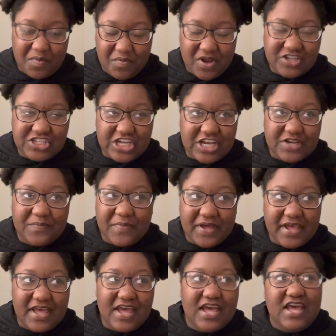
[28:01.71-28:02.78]
project,
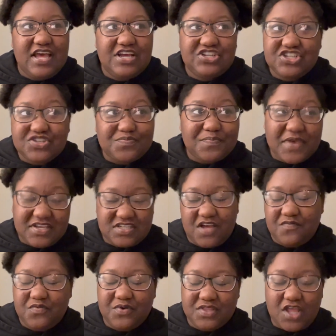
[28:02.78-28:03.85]
but just based
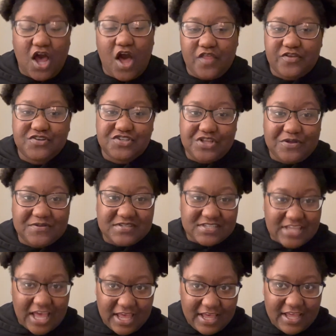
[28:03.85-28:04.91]
off what the author's note
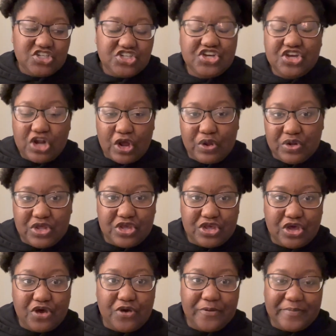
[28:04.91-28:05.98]
said, she could only
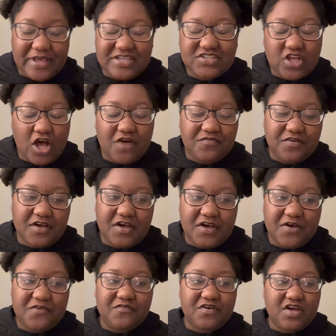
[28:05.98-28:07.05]
go based off
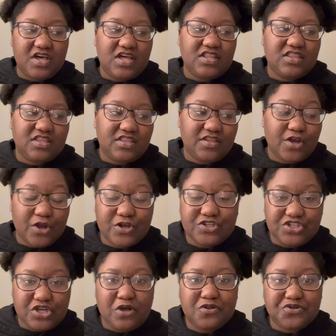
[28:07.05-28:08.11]
of her
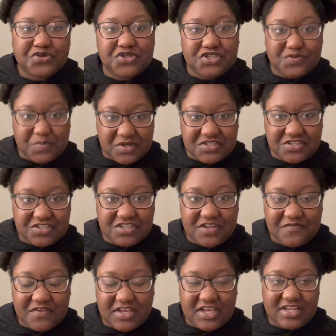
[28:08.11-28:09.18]
children's birth
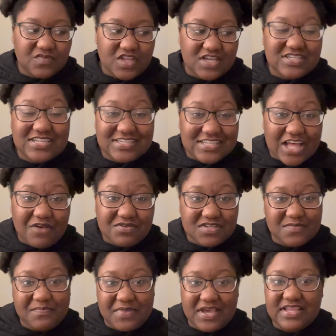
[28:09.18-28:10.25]
certificate, since that was
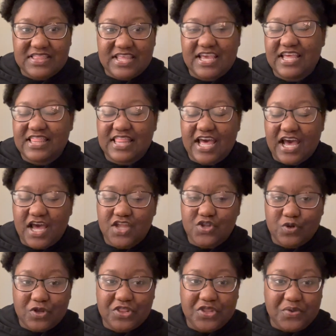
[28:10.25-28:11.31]
a big thing that
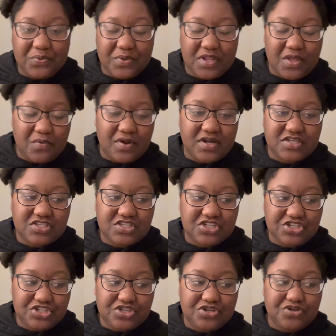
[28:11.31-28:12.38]
Dorothy really wanted to
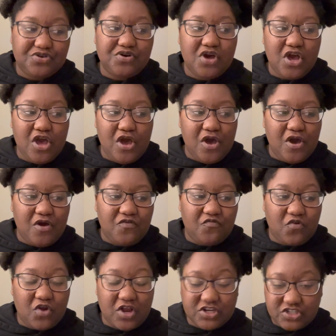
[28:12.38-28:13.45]
do
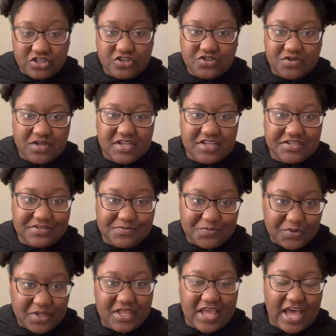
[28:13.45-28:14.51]
for her children, is
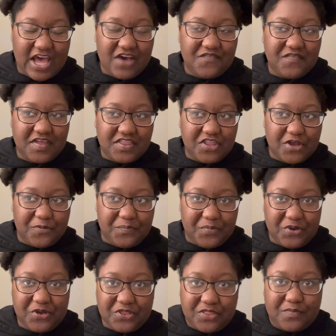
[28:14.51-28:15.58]
really have like their
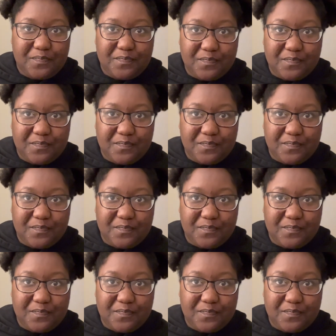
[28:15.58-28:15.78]
birth